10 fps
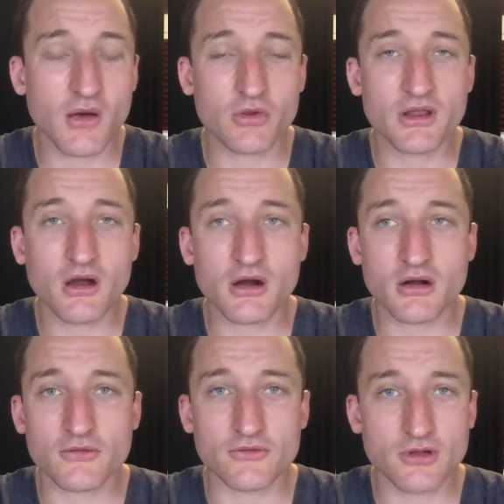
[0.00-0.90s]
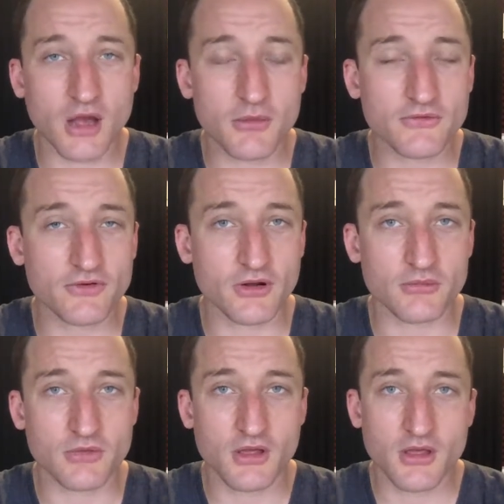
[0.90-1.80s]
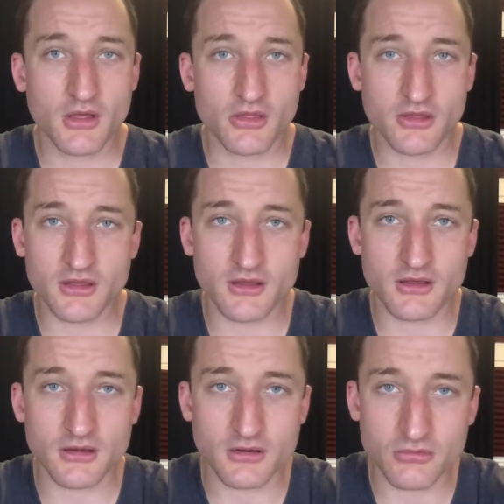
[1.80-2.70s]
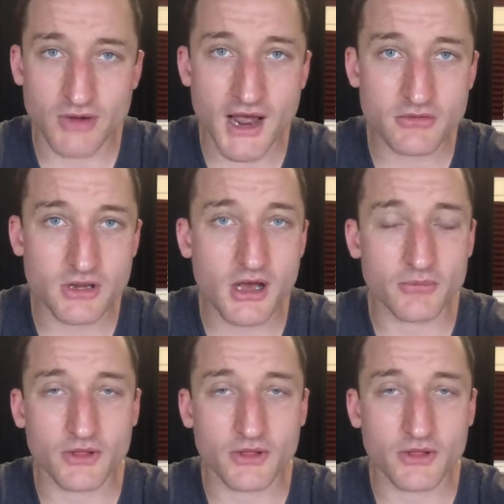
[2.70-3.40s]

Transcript: We are coming from the ground up.